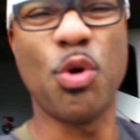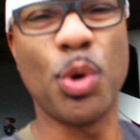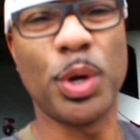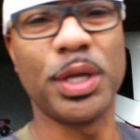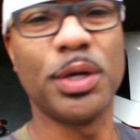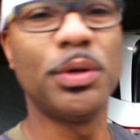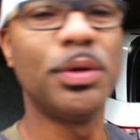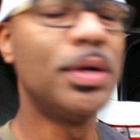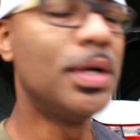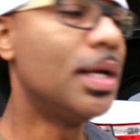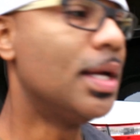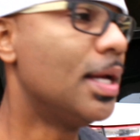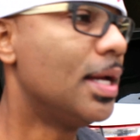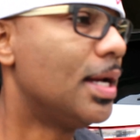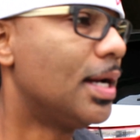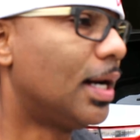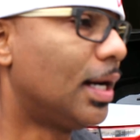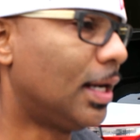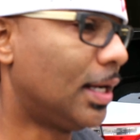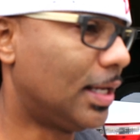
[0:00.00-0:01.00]
oil.
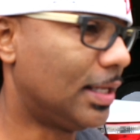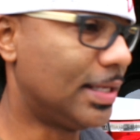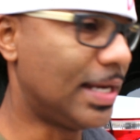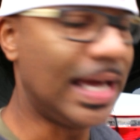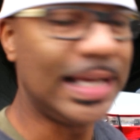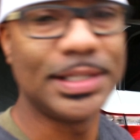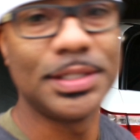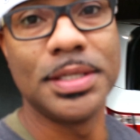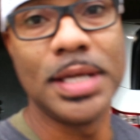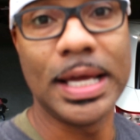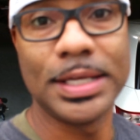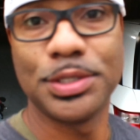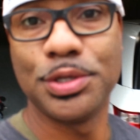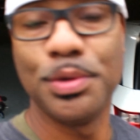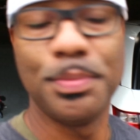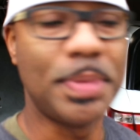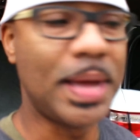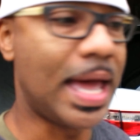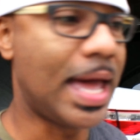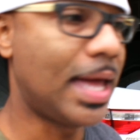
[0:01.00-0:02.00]
Not too
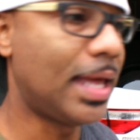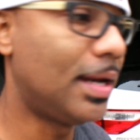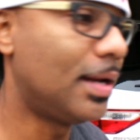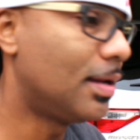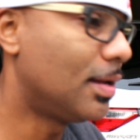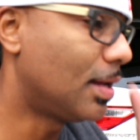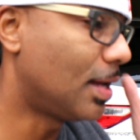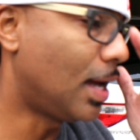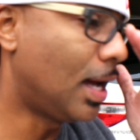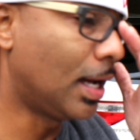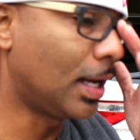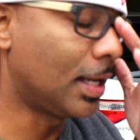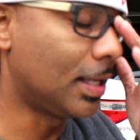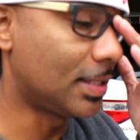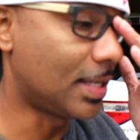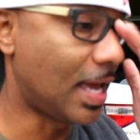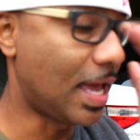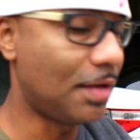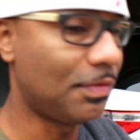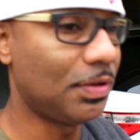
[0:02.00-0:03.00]
bad because
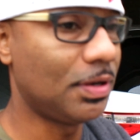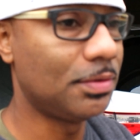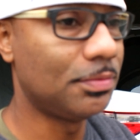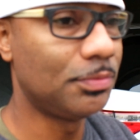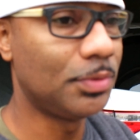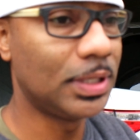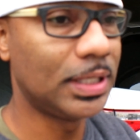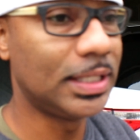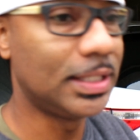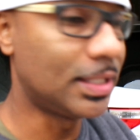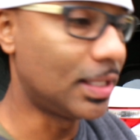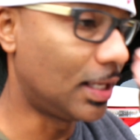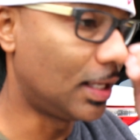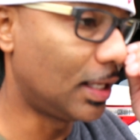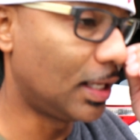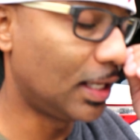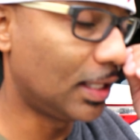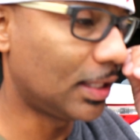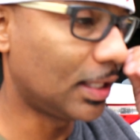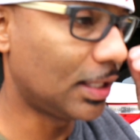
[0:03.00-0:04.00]
I haven't really done
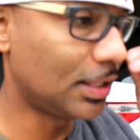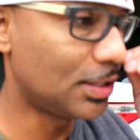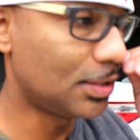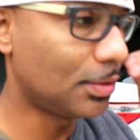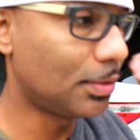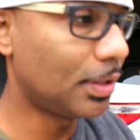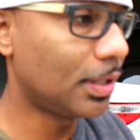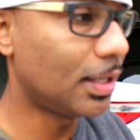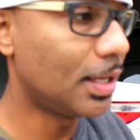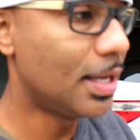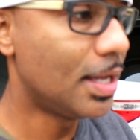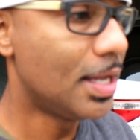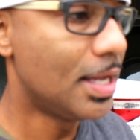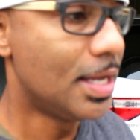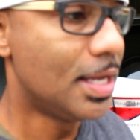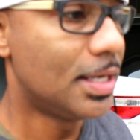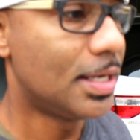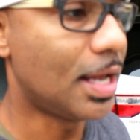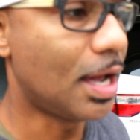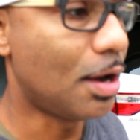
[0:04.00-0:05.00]
anything to it.
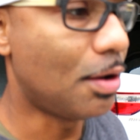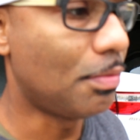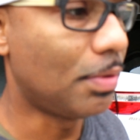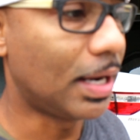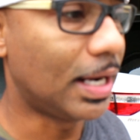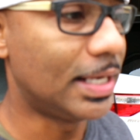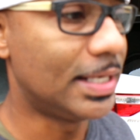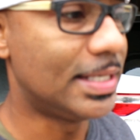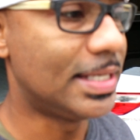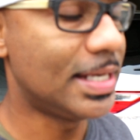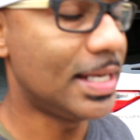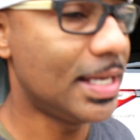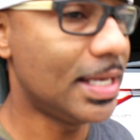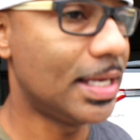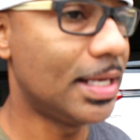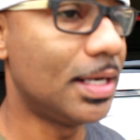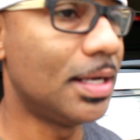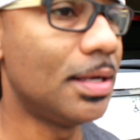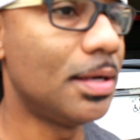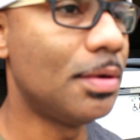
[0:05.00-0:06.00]
Now what I
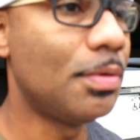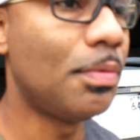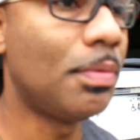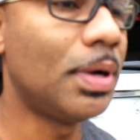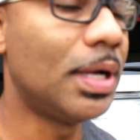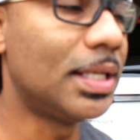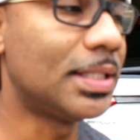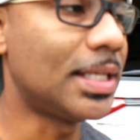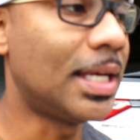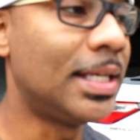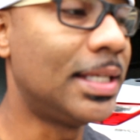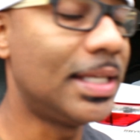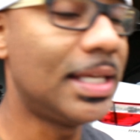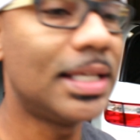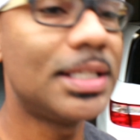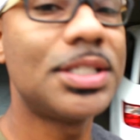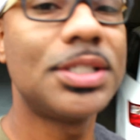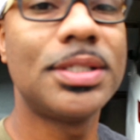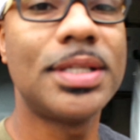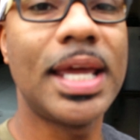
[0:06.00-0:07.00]
did was I
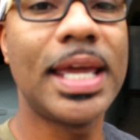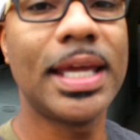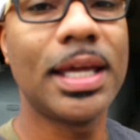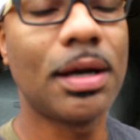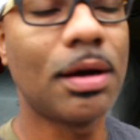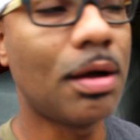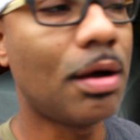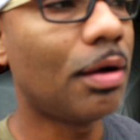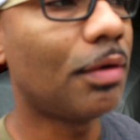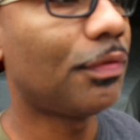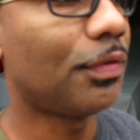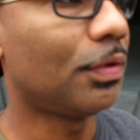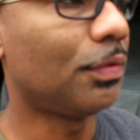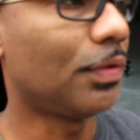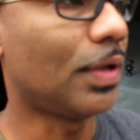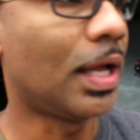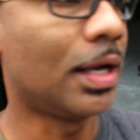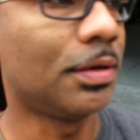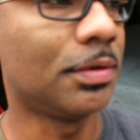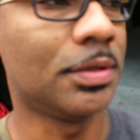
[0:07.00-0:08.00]
did take it off.
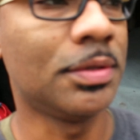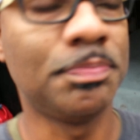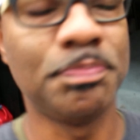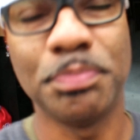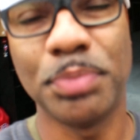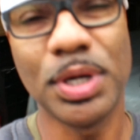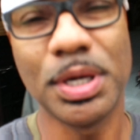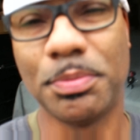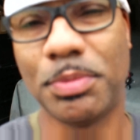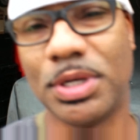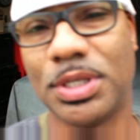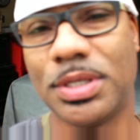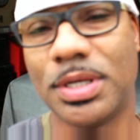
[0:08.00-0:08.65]
Pretty much